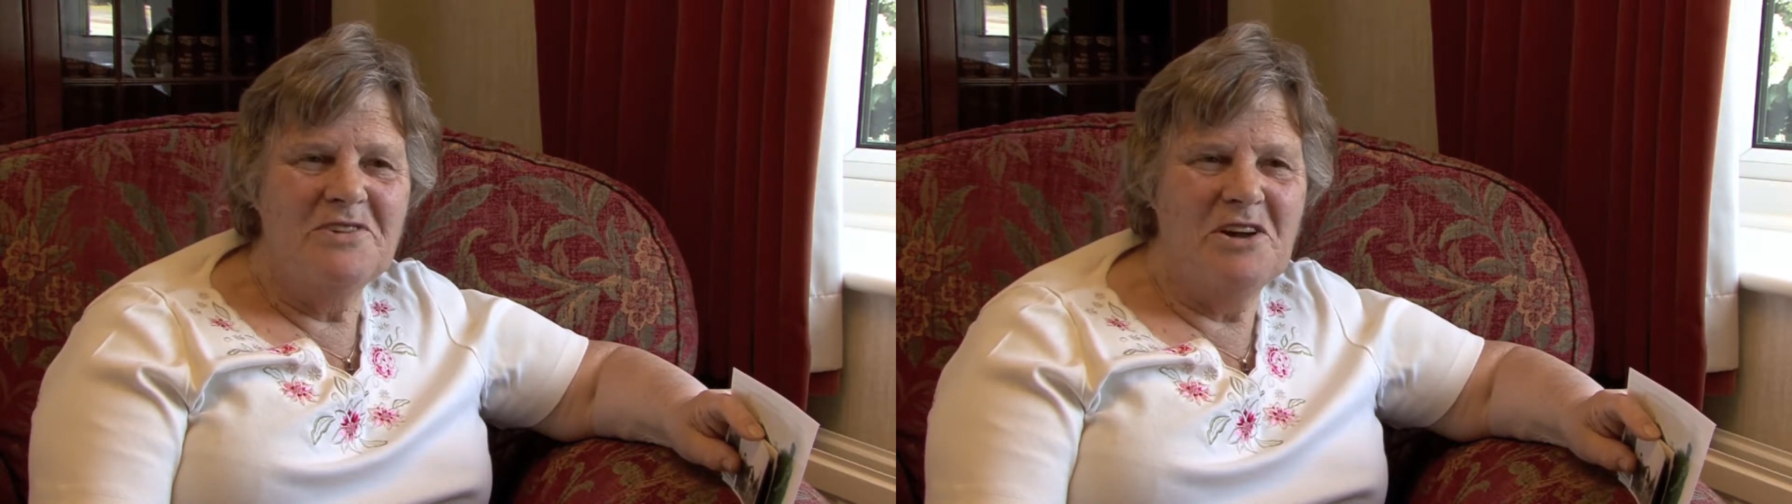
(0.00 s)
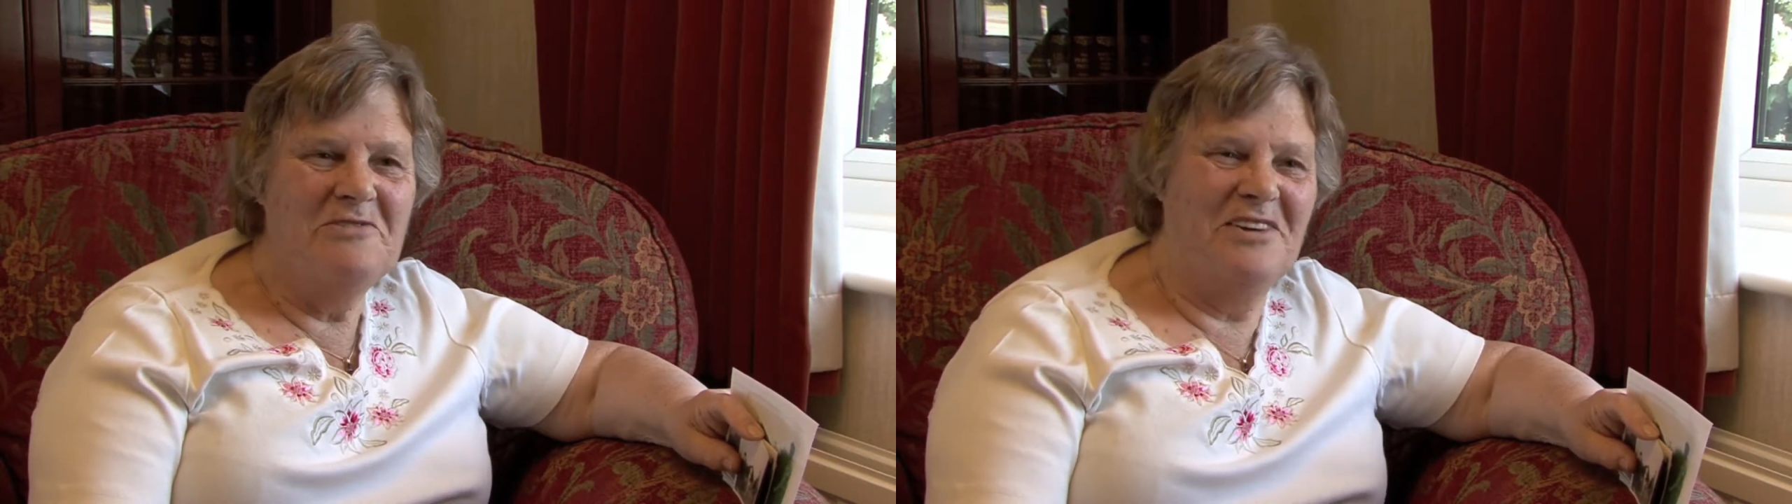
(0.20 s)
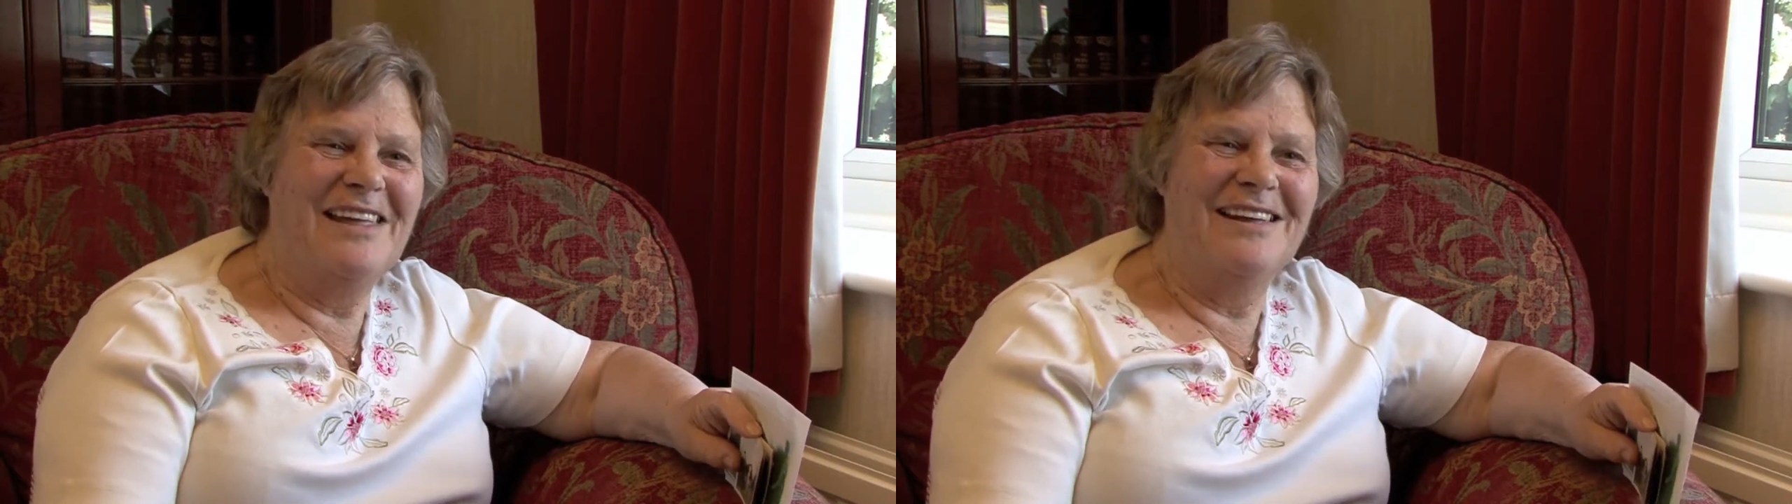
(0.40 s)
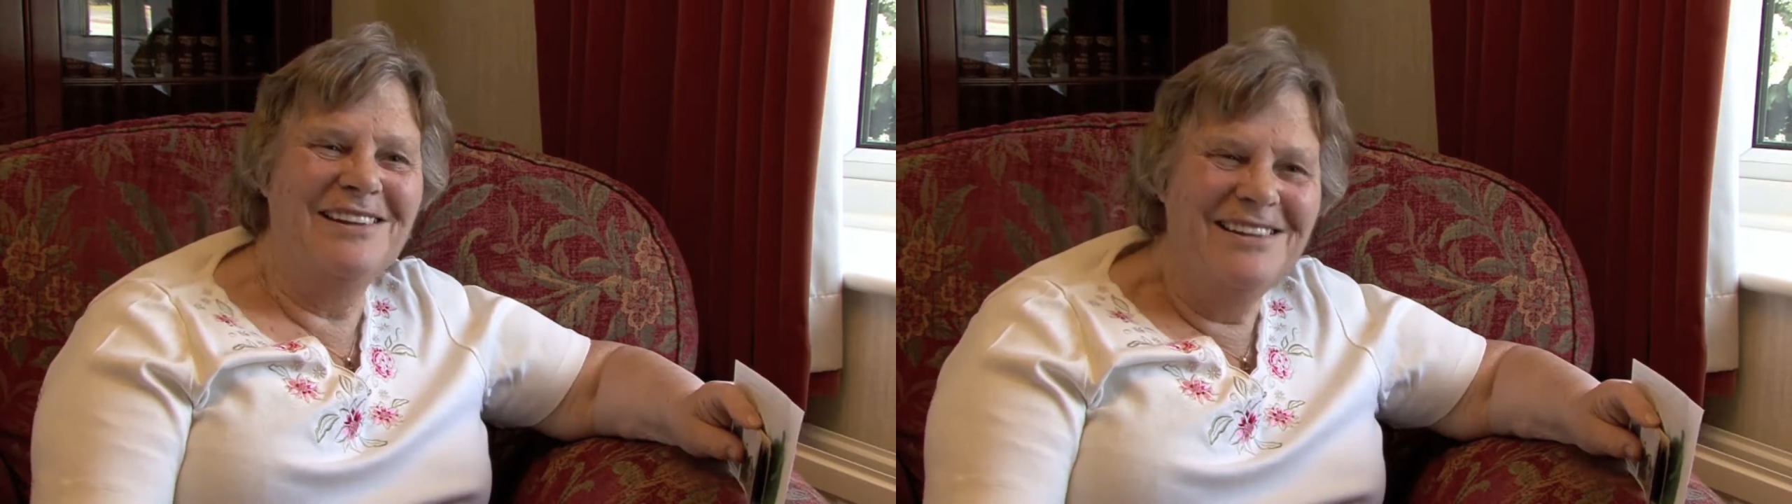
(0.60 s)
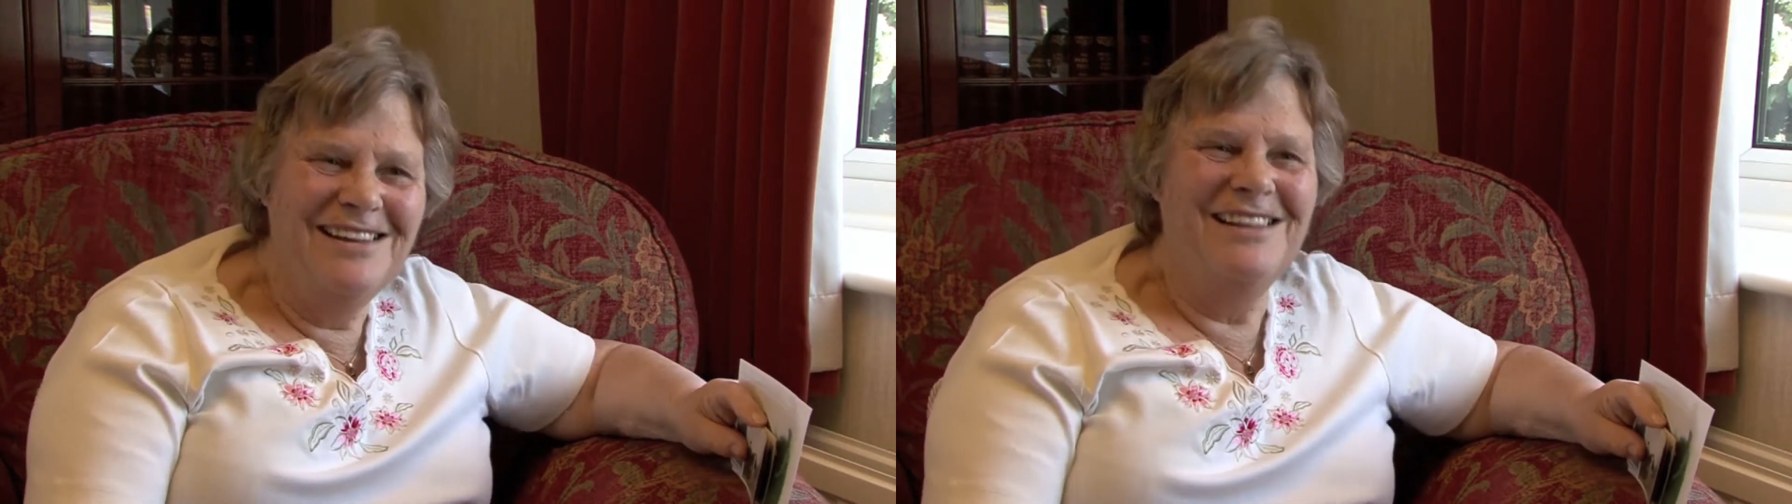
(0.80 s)
an
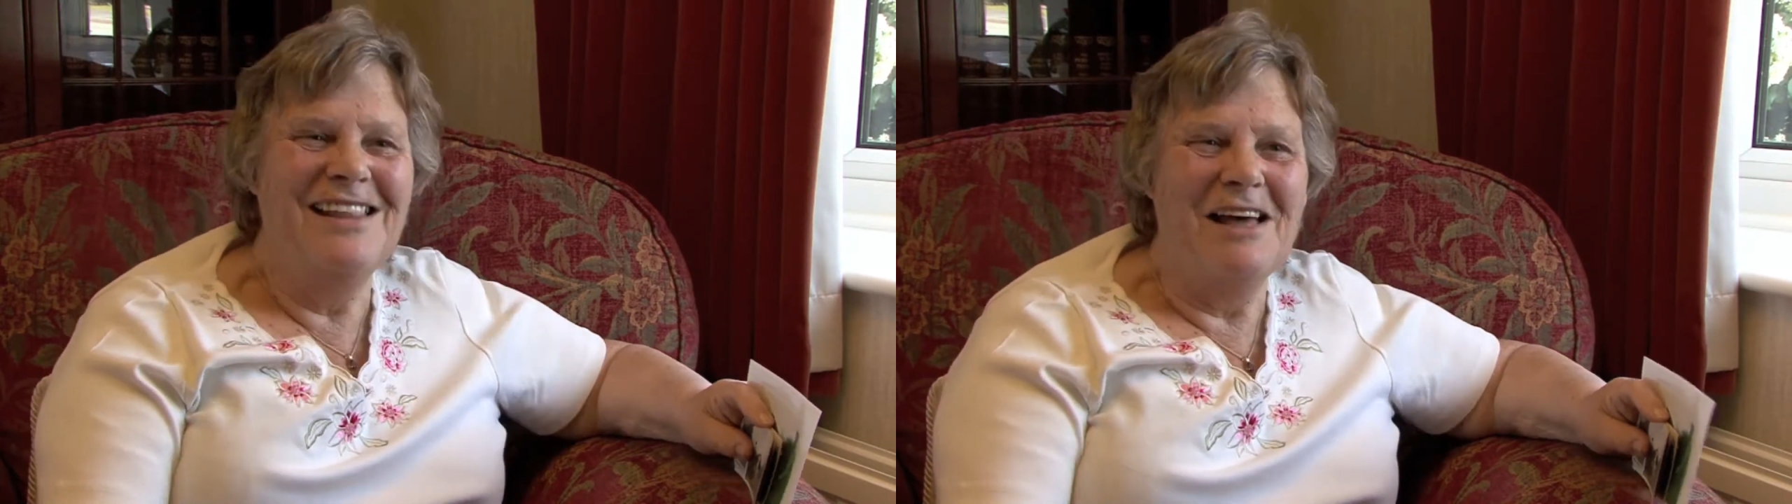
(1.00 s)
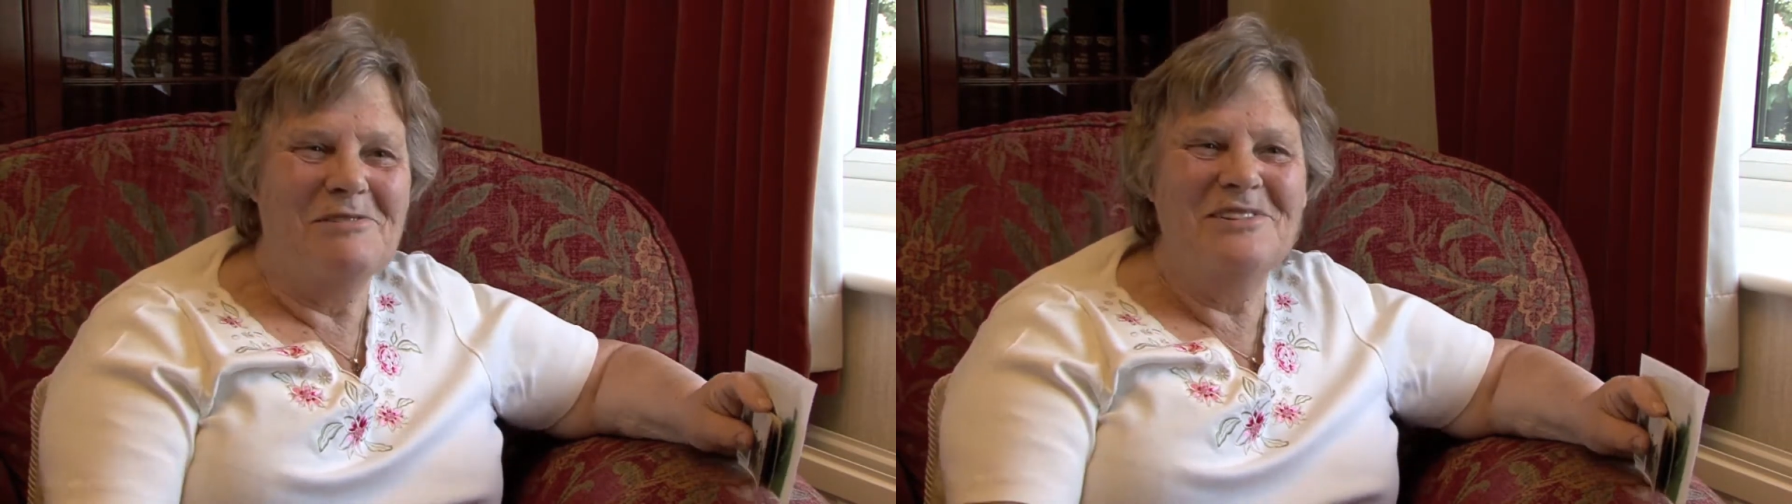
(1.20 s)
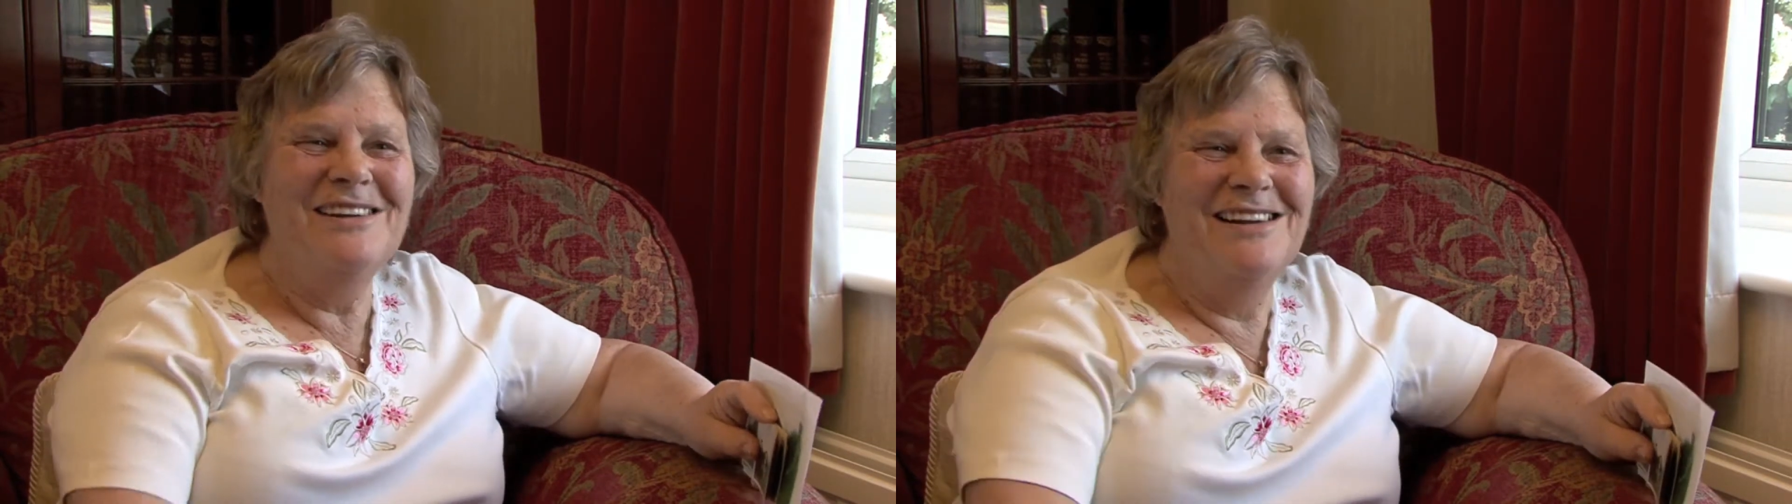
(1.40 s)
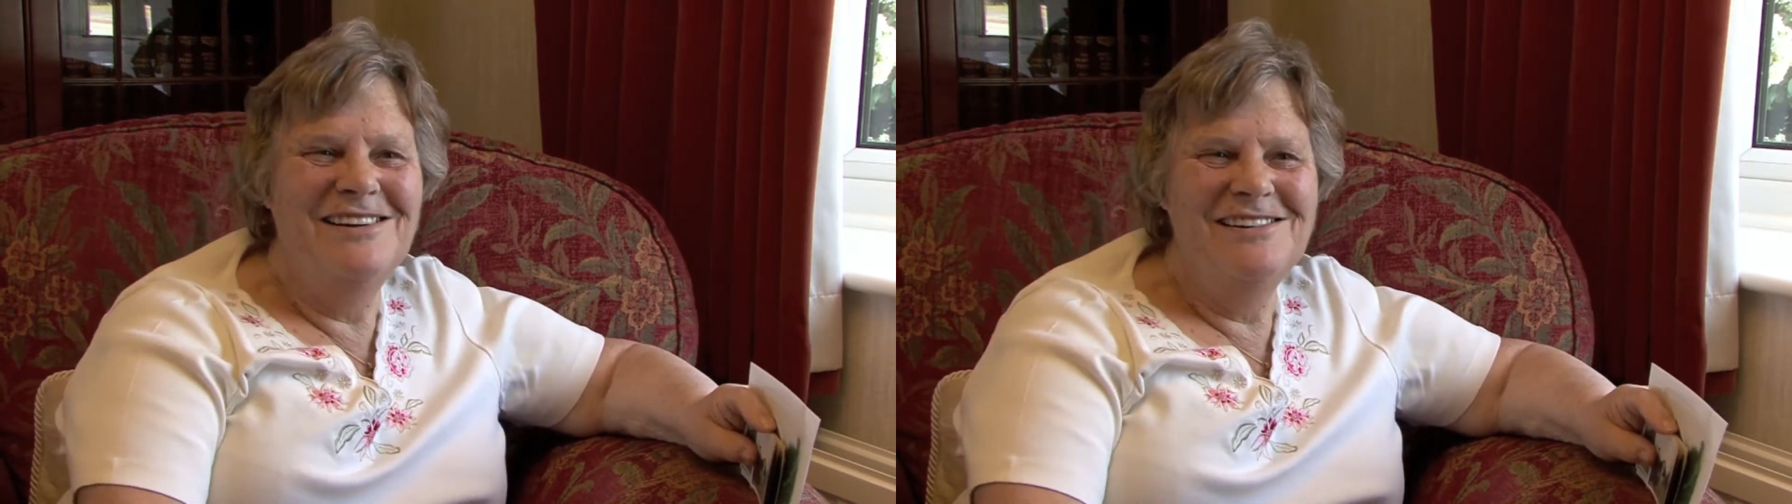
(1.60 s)
overkill, that one.